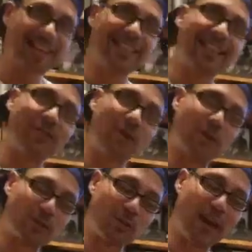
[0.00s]
Then you
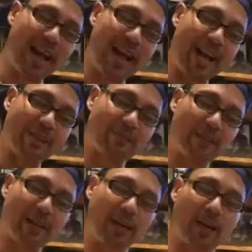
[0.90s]
also have
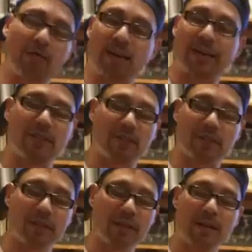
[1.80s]
a
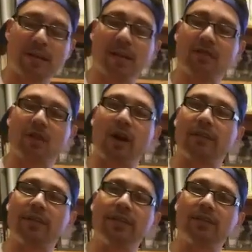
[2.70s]
regular
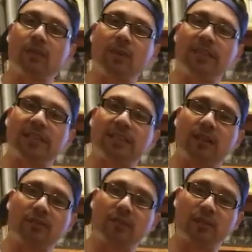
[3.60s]
Atari
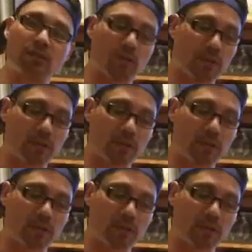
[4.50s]
2600 controller.